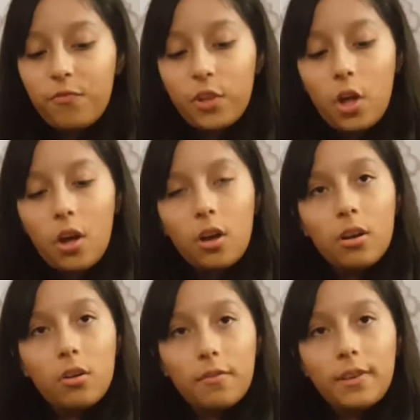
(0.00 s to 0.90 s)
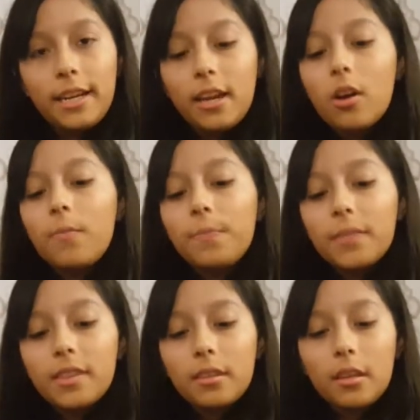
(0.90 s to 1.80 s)
vlog or video.
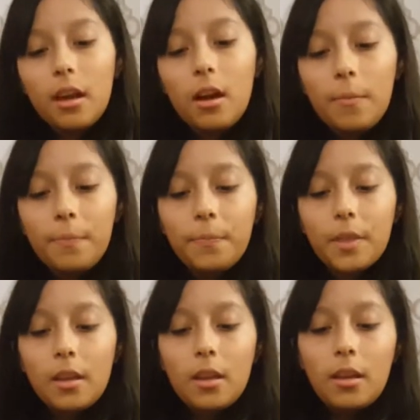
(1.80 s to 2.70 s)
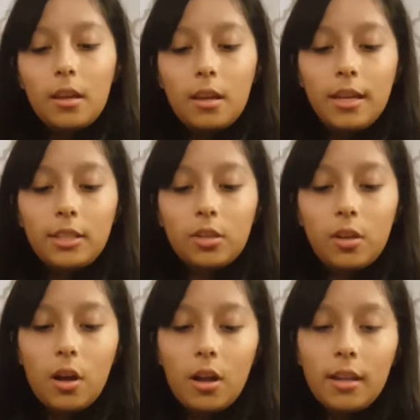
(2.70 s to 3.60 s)
Um, it's
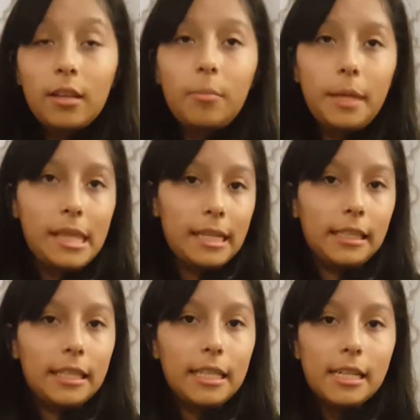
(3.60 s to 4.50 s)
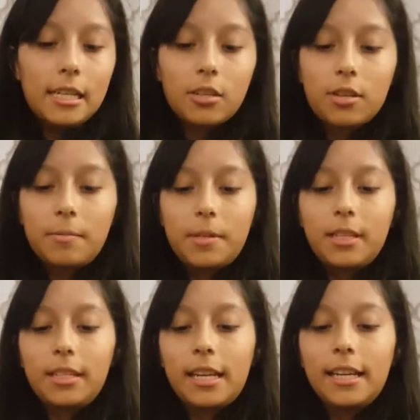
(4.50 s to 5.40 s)
called, it'll be linked in the
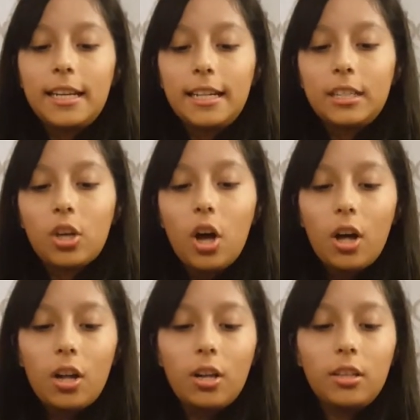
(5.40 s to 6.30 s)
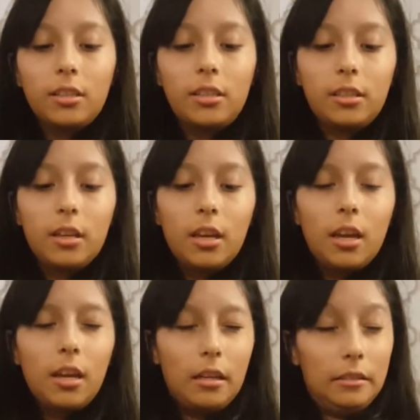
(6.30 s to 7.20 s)
descriptions, and it is called
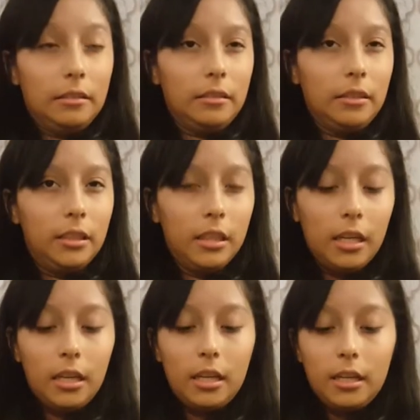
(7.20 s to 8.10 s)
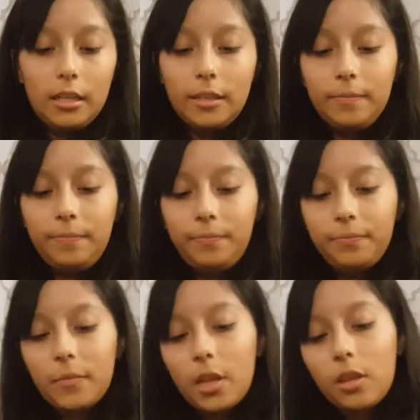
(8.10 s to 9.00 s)
the
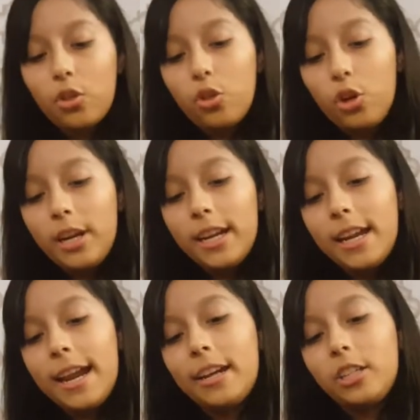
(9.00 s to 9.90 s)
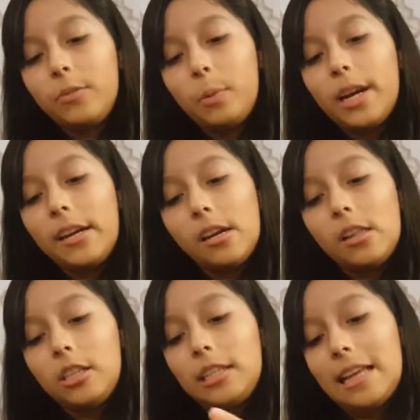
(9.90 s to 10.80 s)
three hairspray
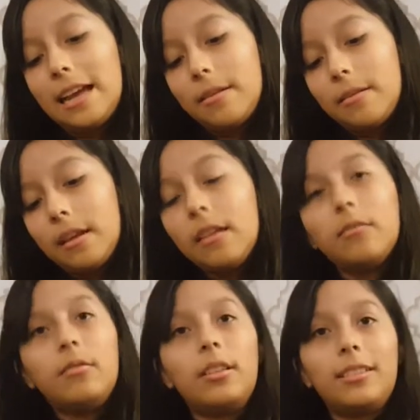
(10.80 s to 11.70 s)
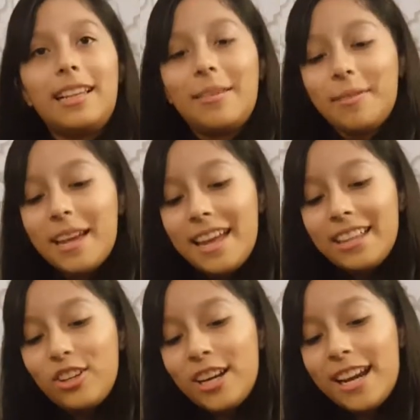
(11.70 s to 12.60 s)
color slime, uh, not slime,
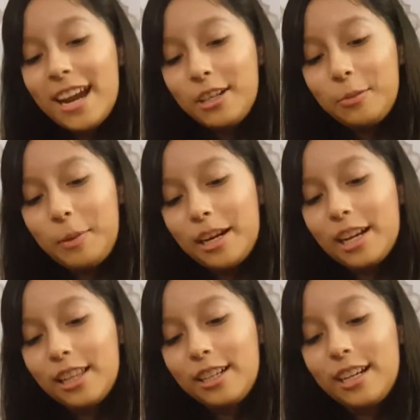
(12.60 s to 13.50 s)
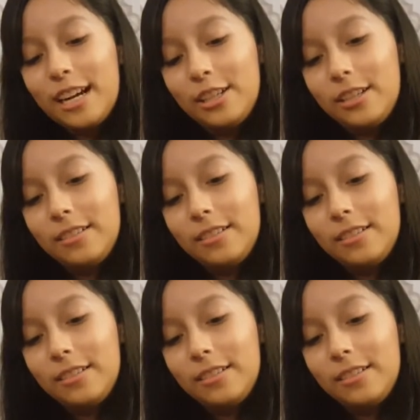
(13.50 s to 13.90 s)
three hairspray color hair